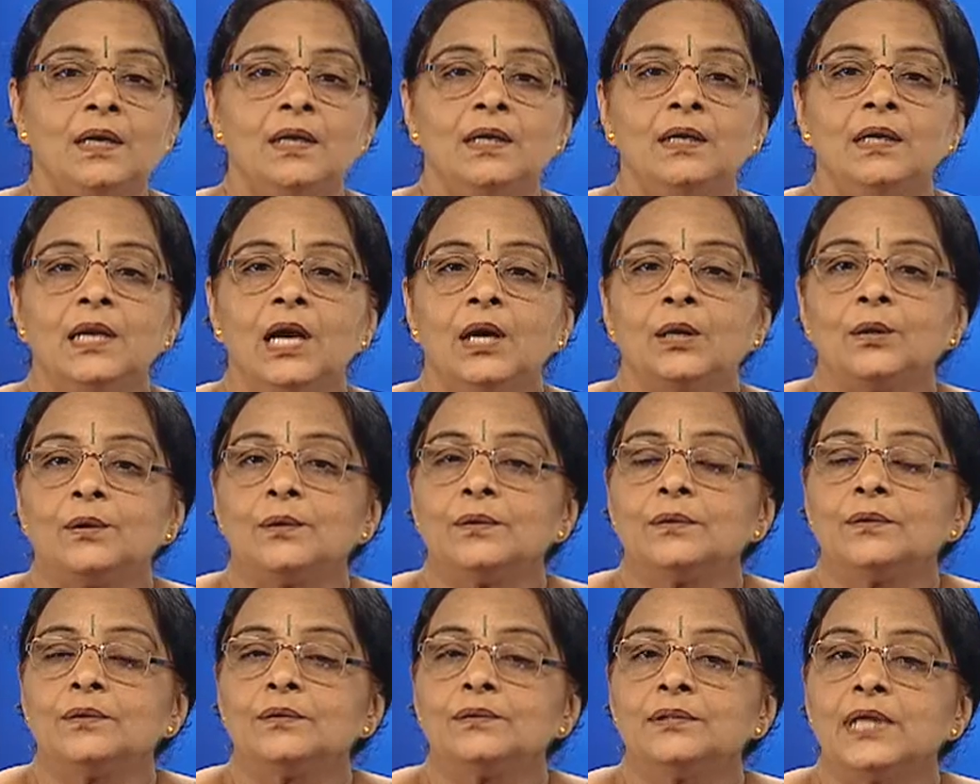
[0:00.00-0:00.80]
Now,
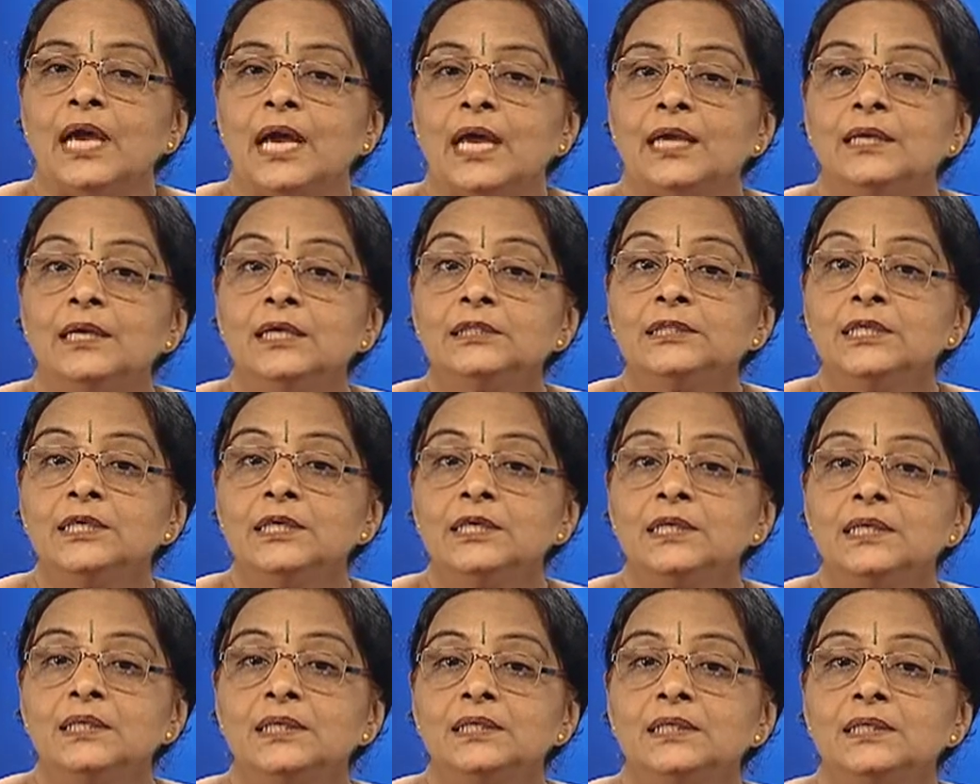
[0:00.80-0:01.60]
the
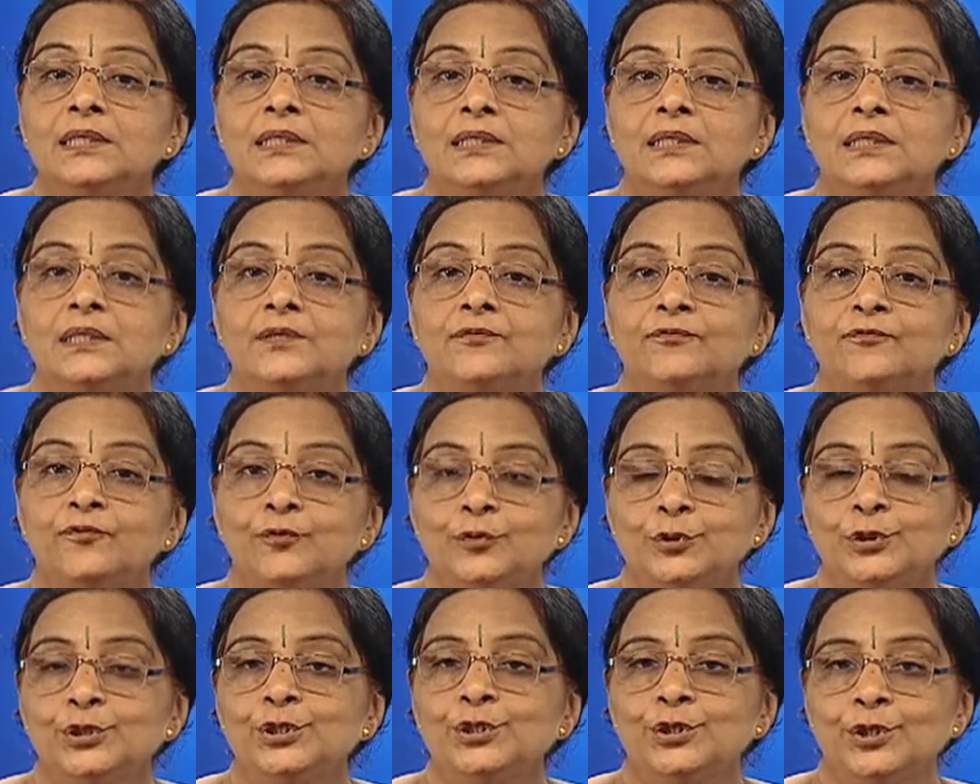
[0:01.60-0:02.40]
another
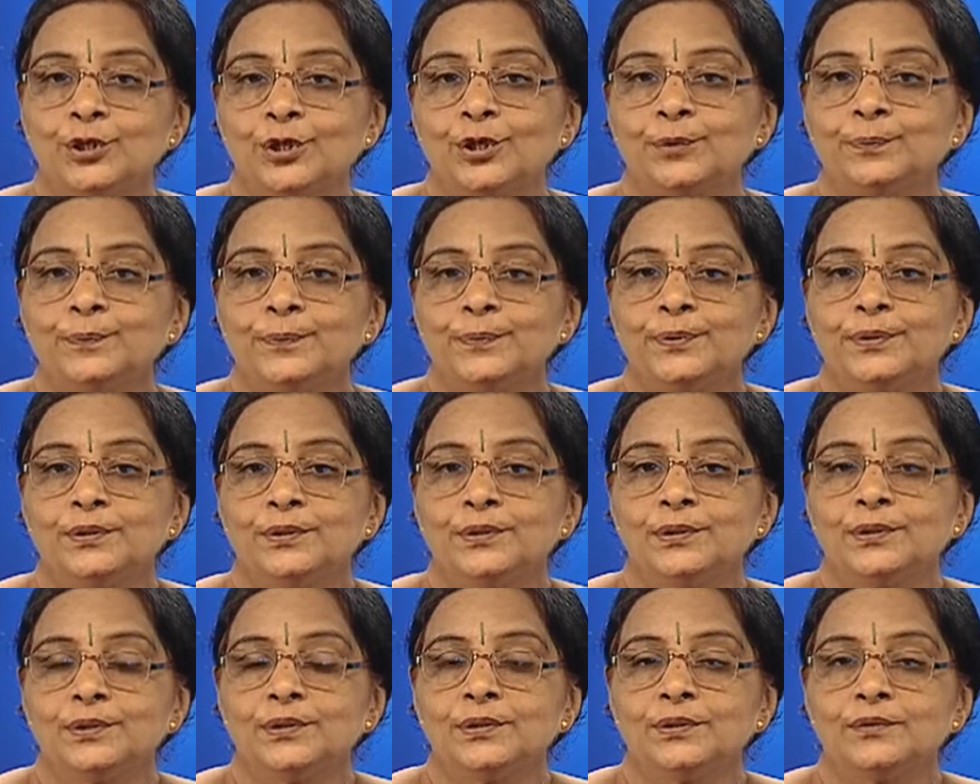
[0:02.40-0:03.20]
food crop
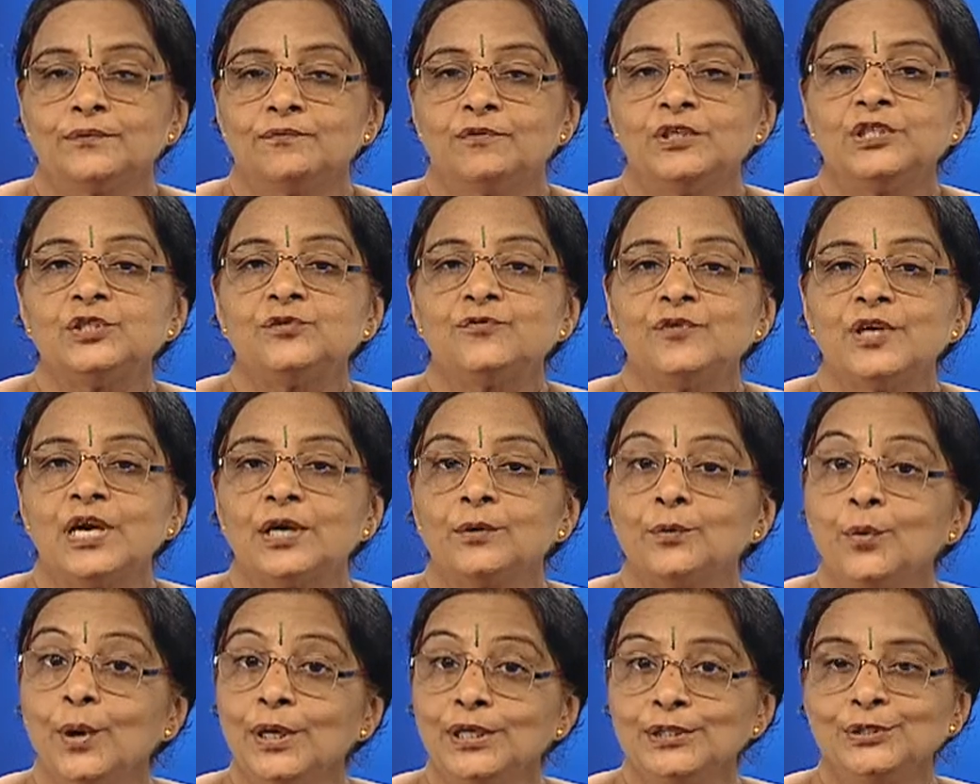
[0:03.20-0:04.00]
which we are
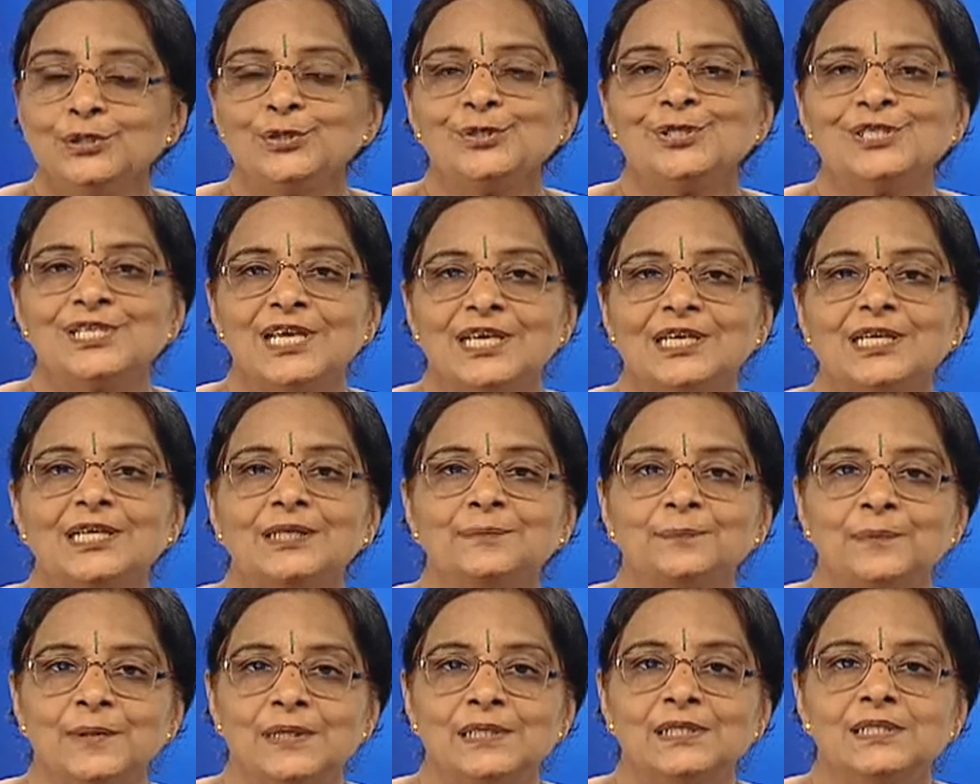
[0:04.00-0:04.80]
going to take
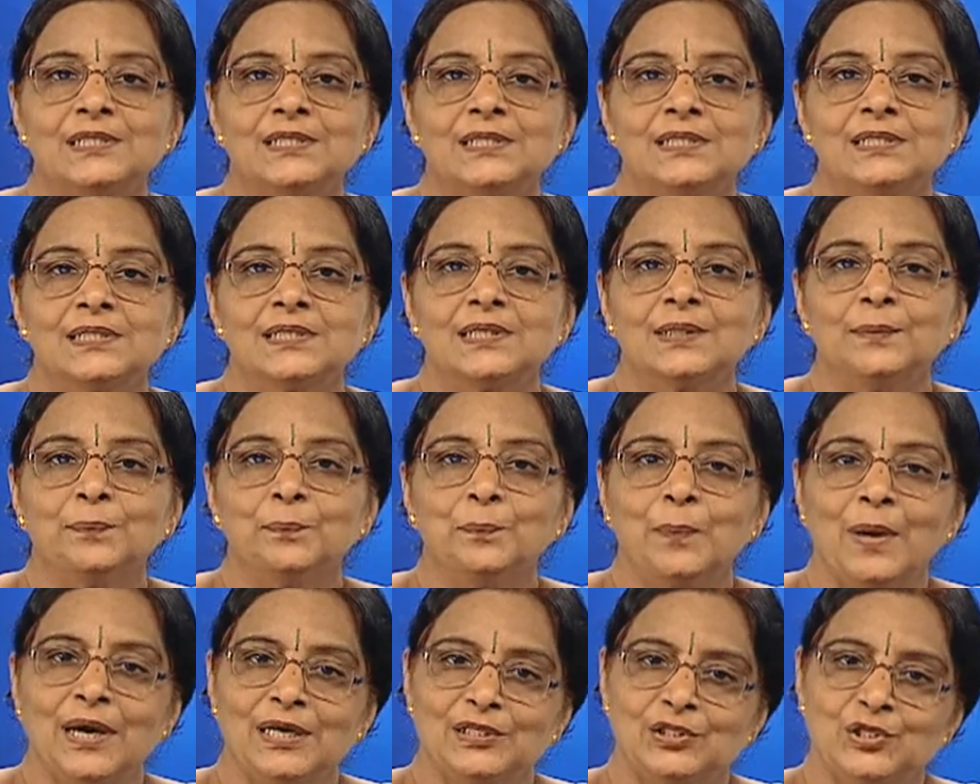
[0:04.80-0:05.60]
up is
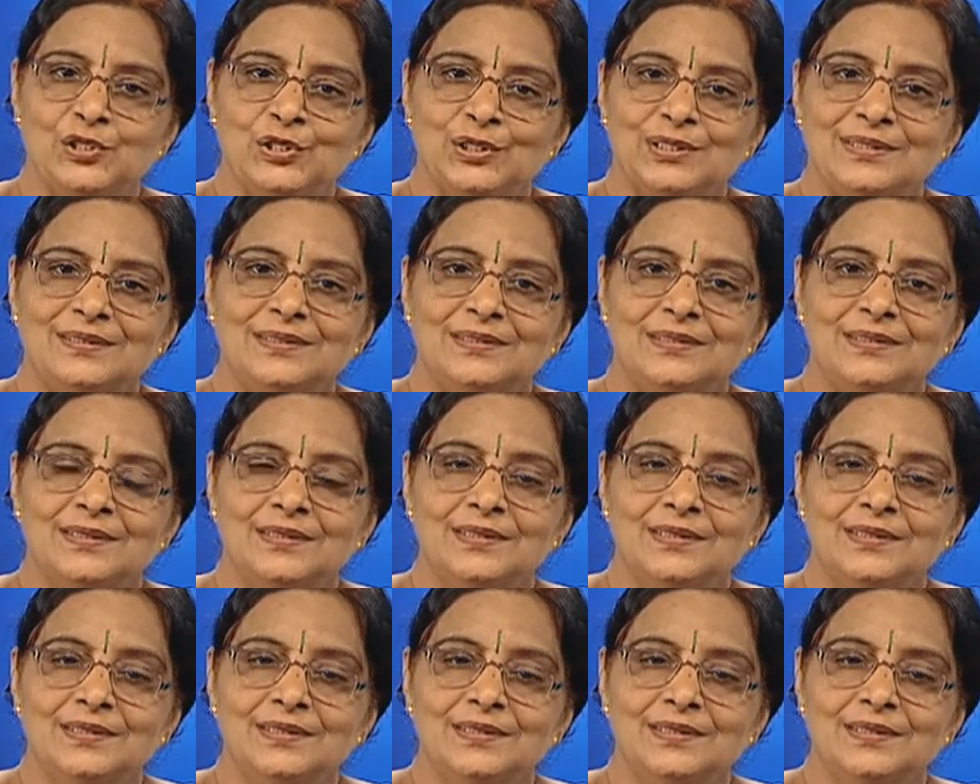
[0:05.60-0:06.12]
bajra.